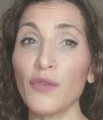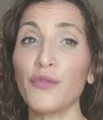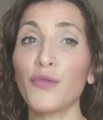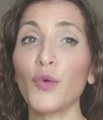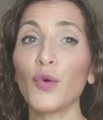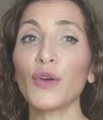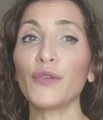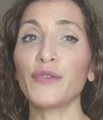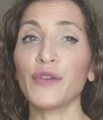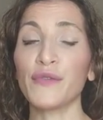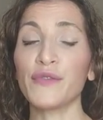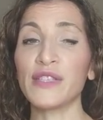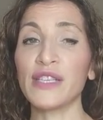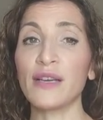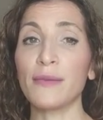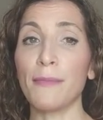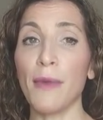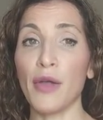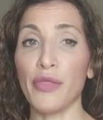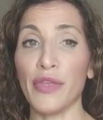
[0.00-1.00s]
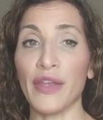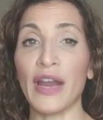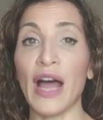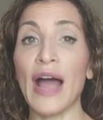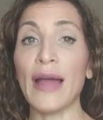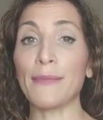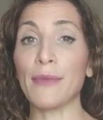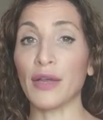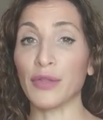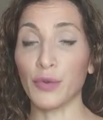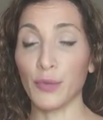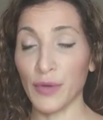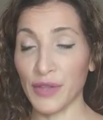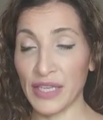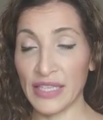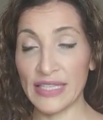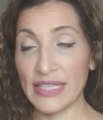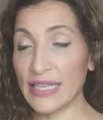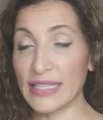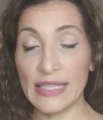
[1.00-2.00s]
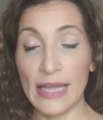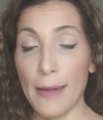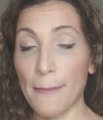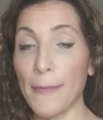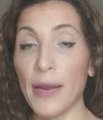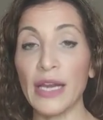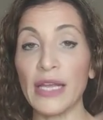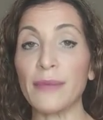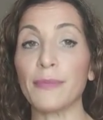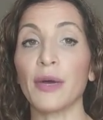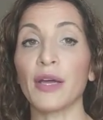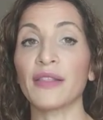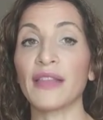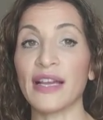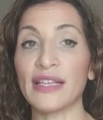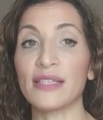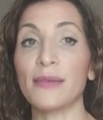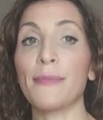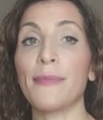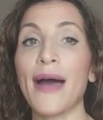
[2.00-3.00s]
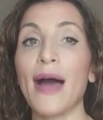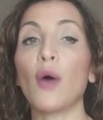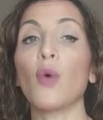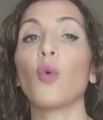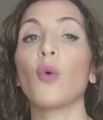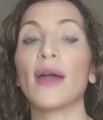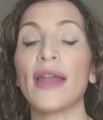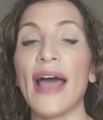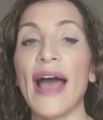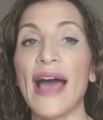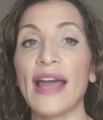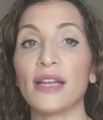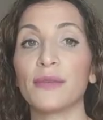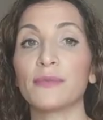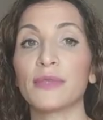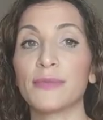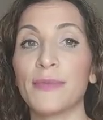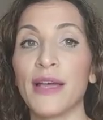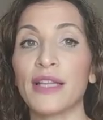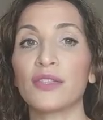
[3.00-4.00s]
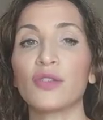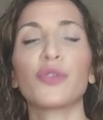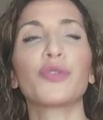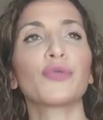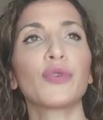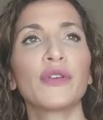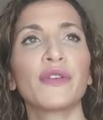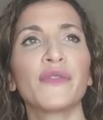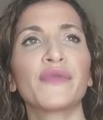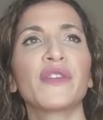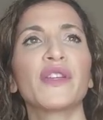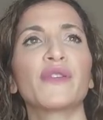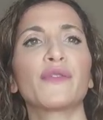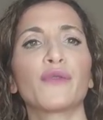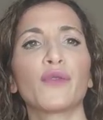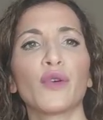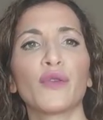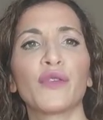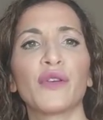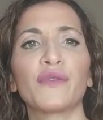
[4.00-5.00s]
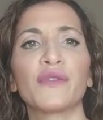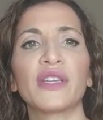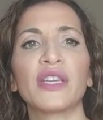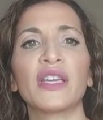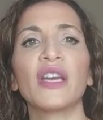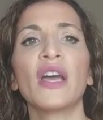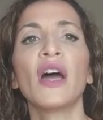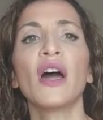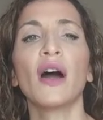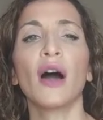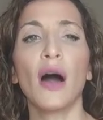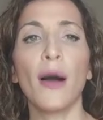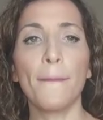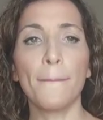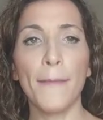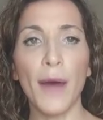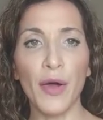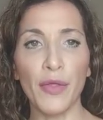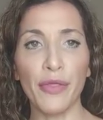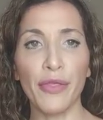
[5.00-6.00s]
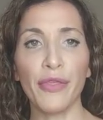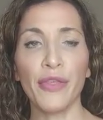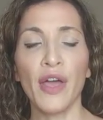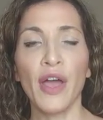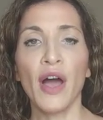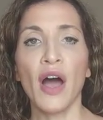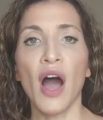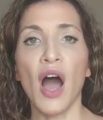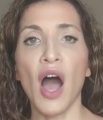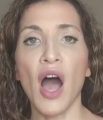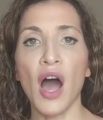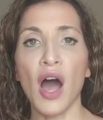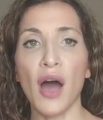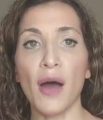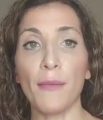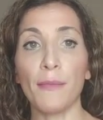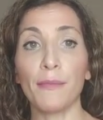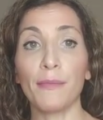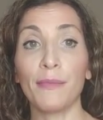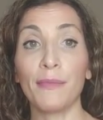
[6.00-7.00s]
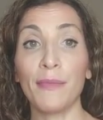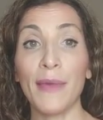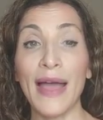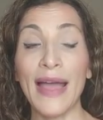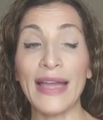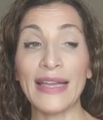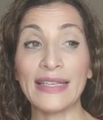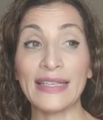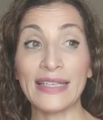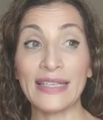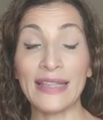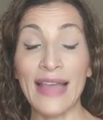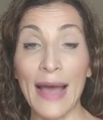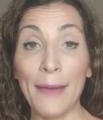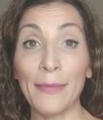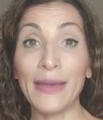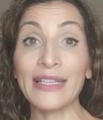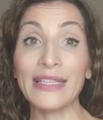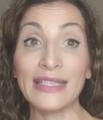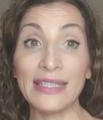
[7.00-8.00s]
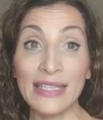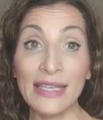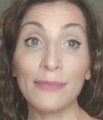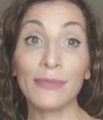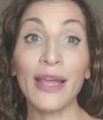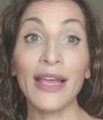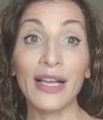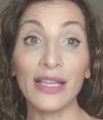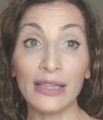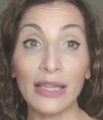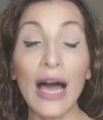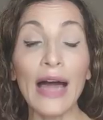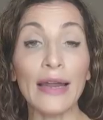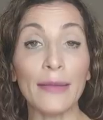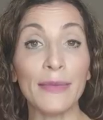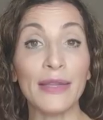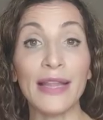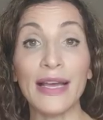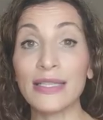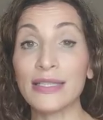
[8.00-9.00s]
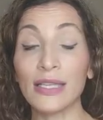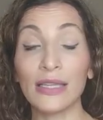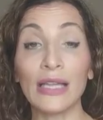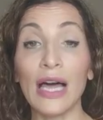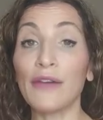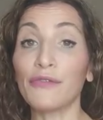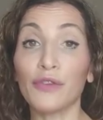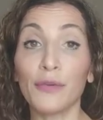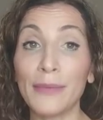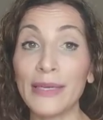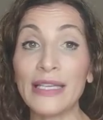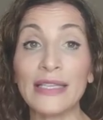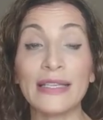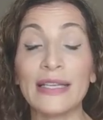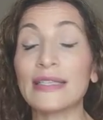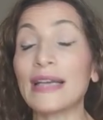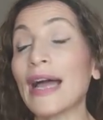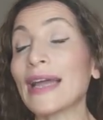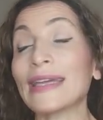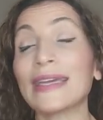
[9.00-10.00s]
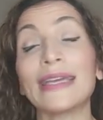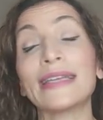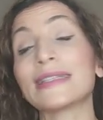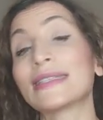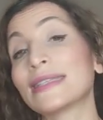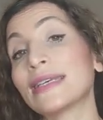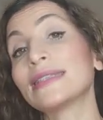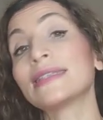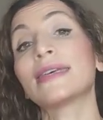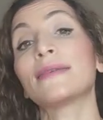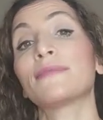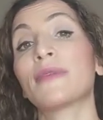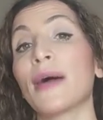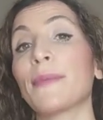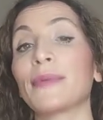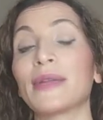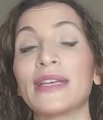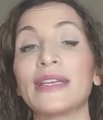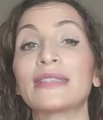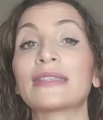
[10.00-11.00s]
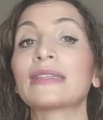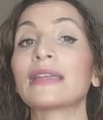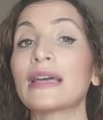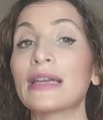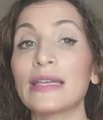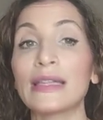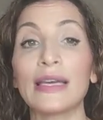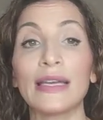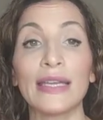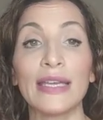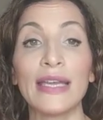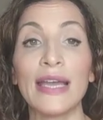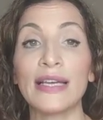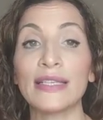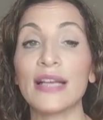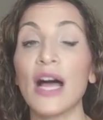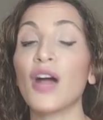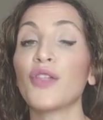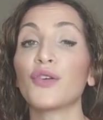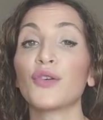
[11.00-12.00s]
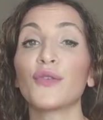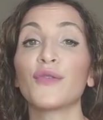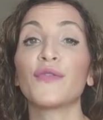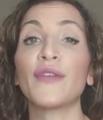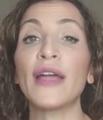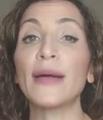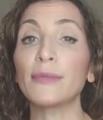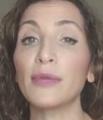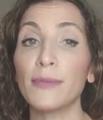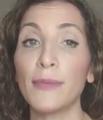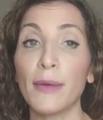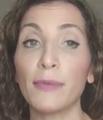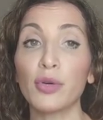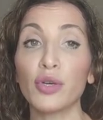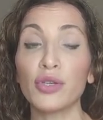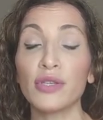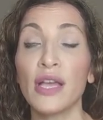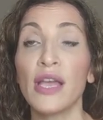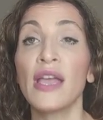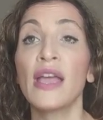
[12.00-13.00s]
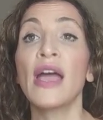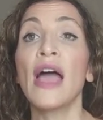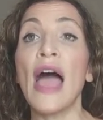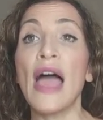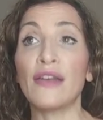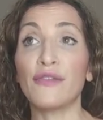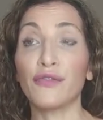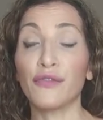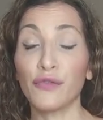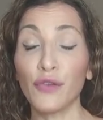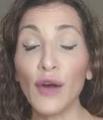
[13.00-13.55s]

450 a month and I'm not the one that says that money, but that's about what Adam spent, 350 to 450 a month um, and that might seem like a lot. I mean, that's a lot for me to send. I can't send him that, but he's lucky that he has other family members and